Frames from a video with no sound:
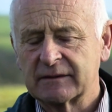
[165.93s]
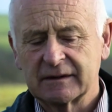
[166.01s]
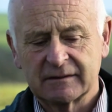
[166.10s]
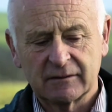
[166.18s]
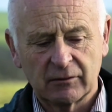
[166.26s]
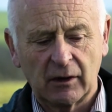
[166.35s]
The
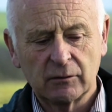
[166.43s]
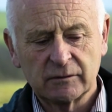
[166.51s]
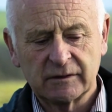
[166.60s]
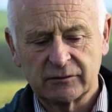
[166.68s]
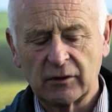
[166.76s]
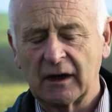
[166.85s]
ground
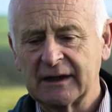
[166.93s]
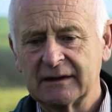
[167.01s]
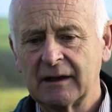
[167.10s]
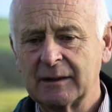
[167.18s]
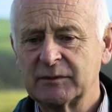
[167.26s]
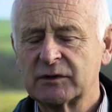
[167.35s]
is dry,
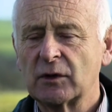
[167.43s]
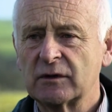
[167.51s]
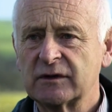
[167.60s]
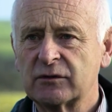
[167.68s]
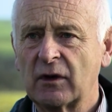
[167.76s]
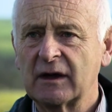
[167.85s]
limestone
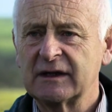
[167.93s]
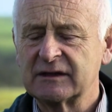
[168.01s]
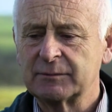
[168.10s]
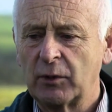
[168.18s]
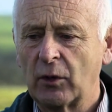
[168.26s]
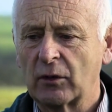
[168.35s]
is dry,
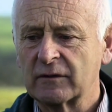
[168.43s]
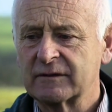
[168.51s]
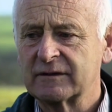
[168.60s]
it's porous,